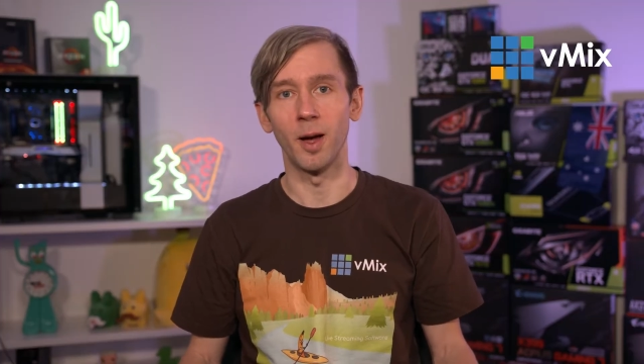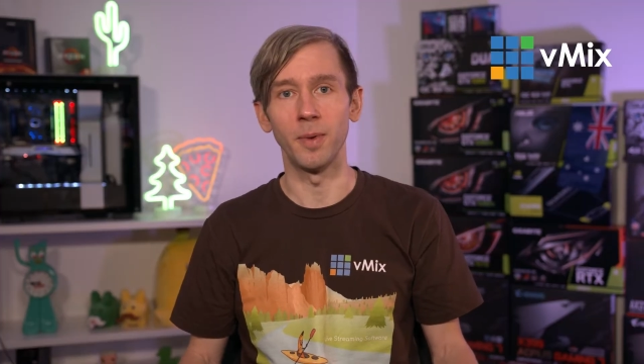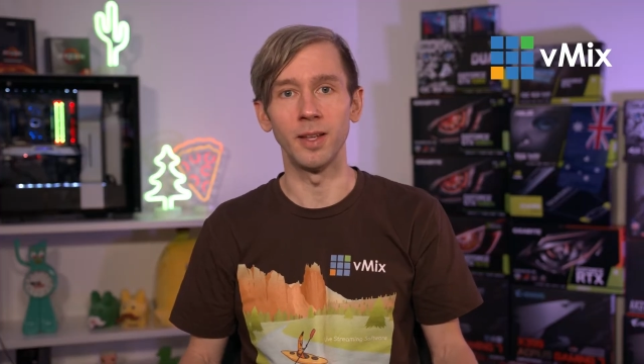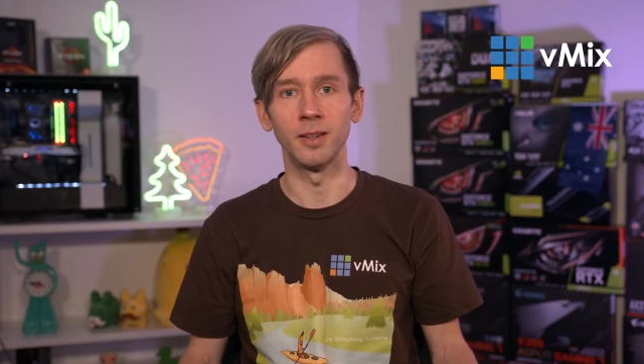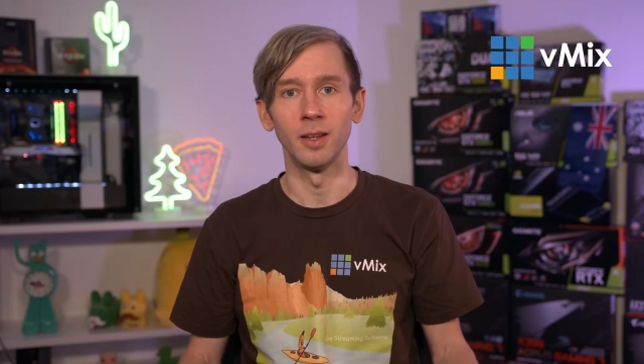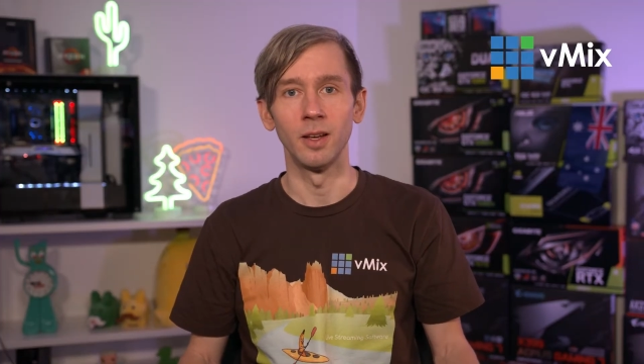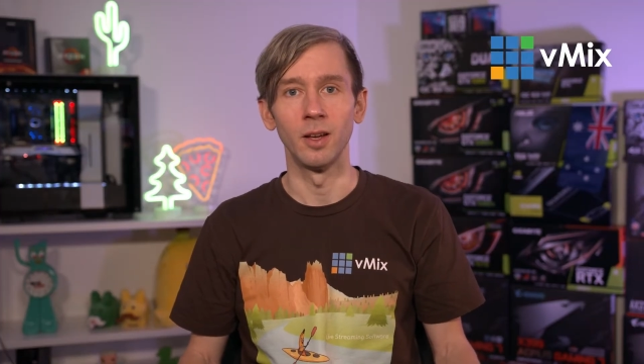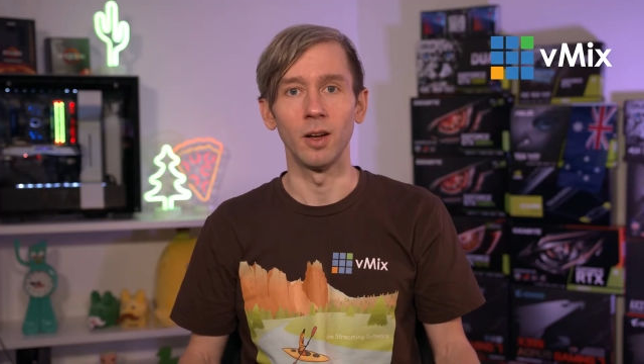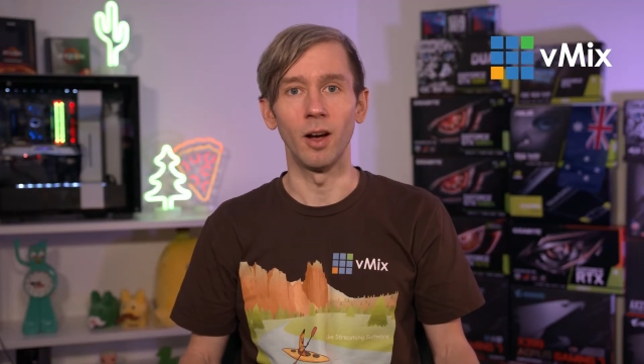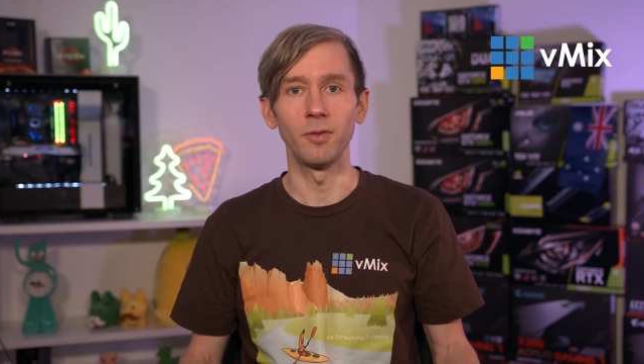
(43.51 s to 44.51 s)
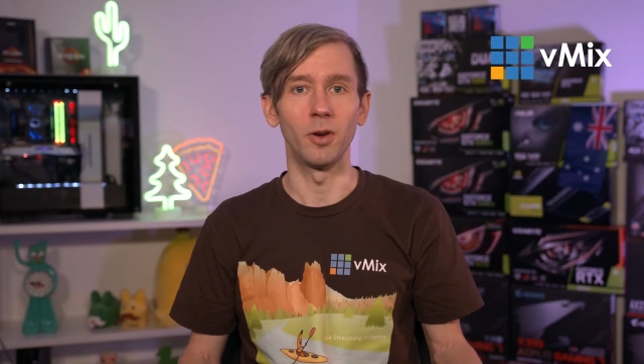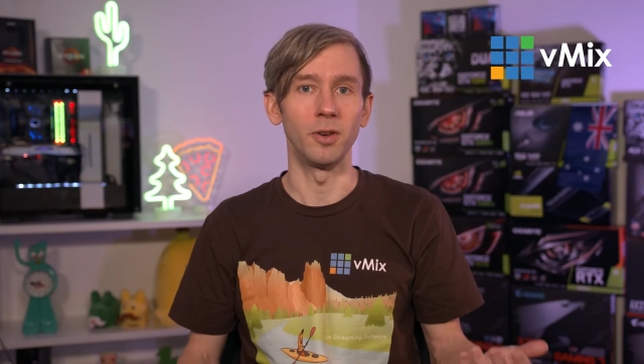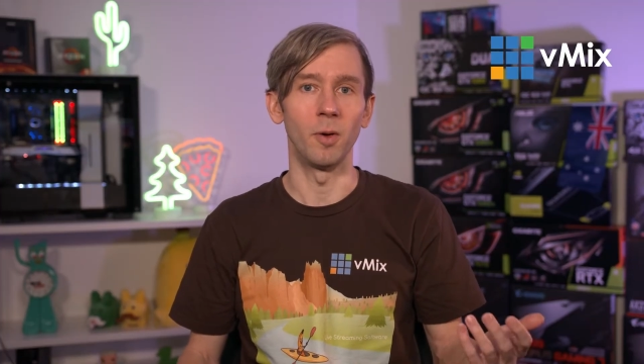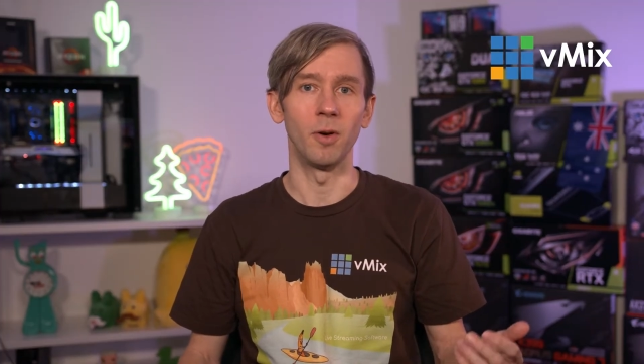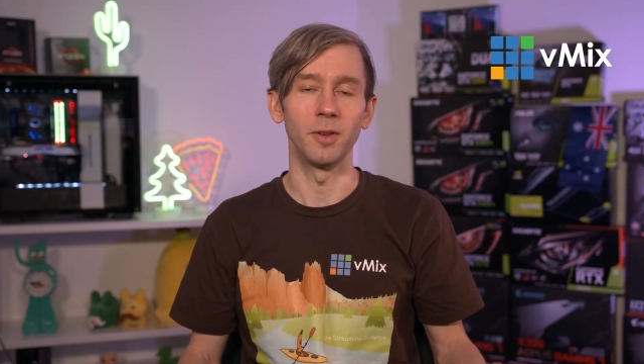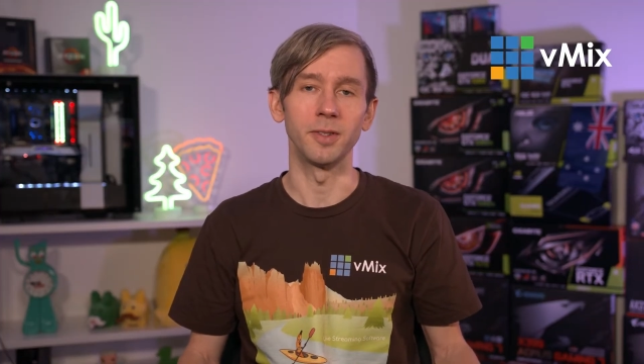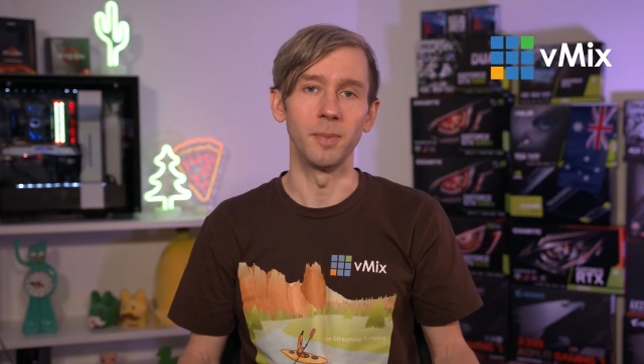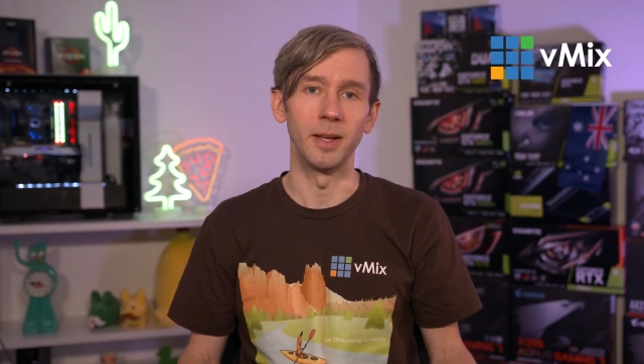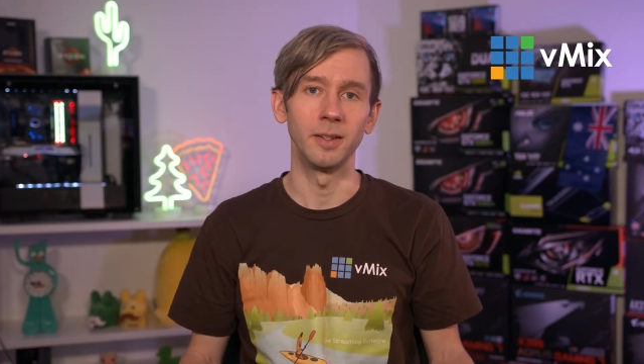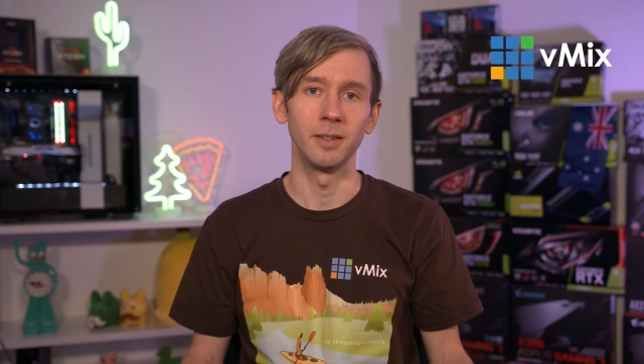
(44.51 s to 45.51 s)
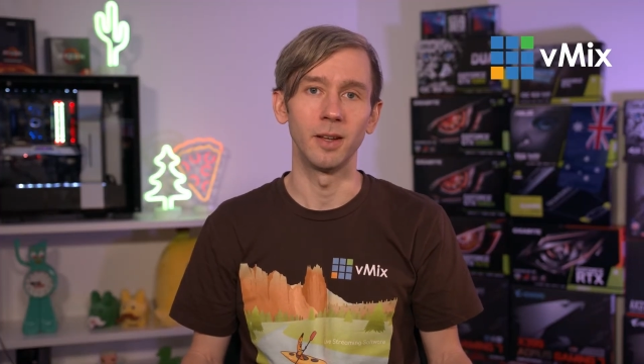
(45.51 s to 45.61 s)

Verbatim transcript: I mean, I've got nowhere else to be.